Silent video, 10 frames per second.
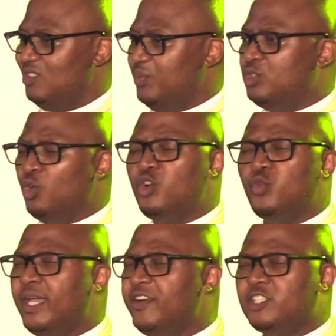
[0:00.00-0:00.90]
We
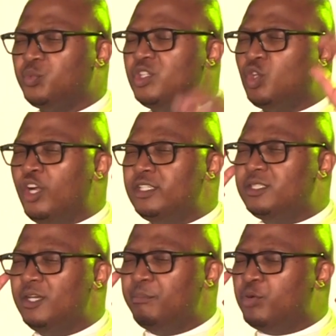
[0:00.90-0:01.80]
don't wear it. We
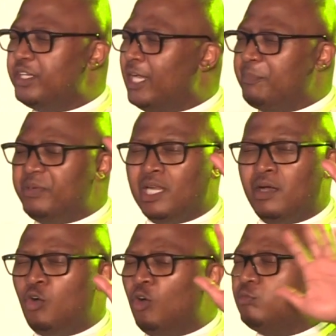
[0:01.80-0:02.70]
don't put it up in
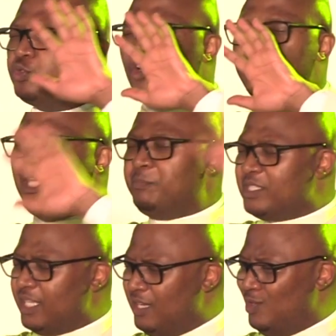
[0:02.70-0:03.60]
our homes. We don't keep
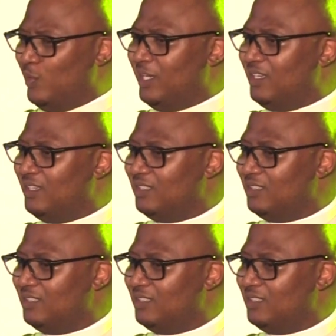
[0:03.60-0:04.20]
it anywhere.